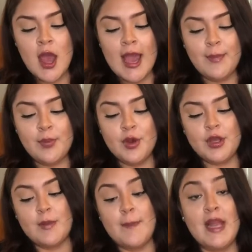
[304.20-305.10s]
I
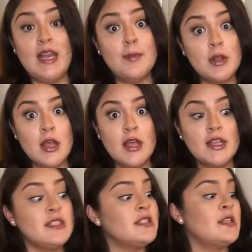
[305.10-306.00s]
put my lip
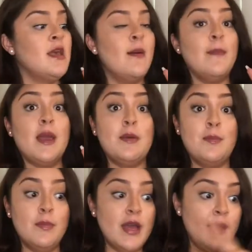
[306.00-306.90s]
gloss,
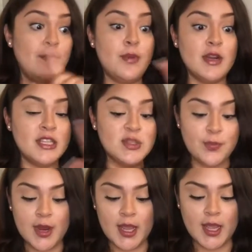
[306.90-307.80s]
my body
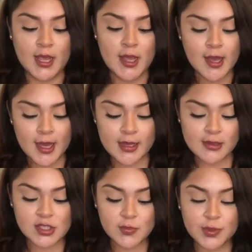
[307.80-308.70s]
spray. I
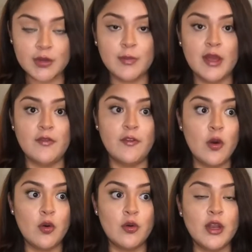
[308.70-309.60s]
also put my
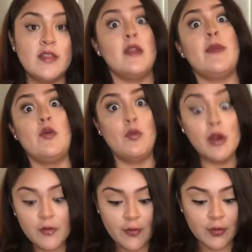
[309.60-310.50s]
phone and then my
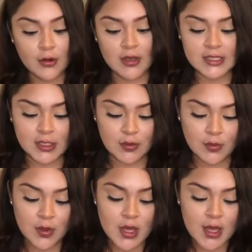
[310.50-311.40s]
work phone
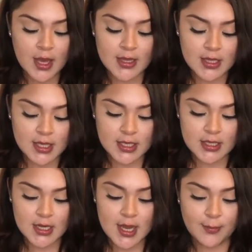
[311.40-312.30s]
also. And
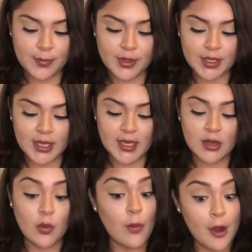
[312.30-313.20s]
then I put in
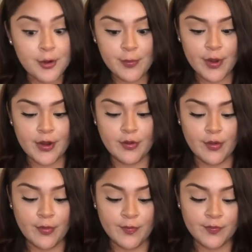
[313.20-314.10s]
a water
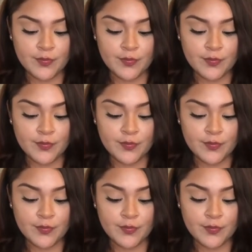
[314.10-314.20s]
bottle.